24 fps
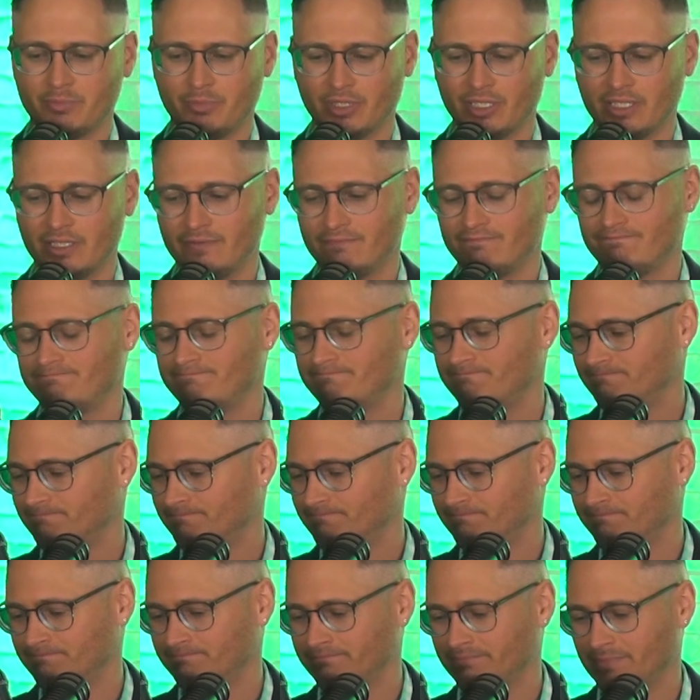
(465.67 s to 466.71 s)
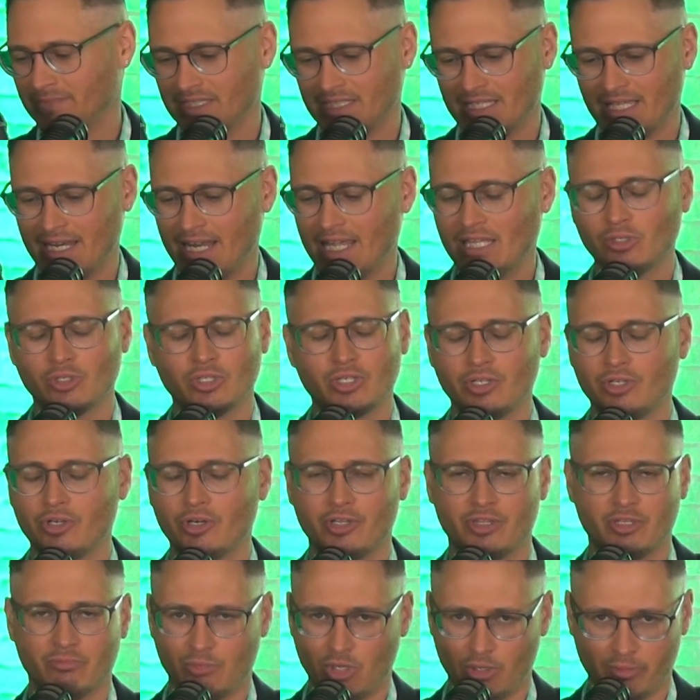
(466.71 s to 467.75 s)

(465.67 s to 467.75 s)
but it ain't looking good at the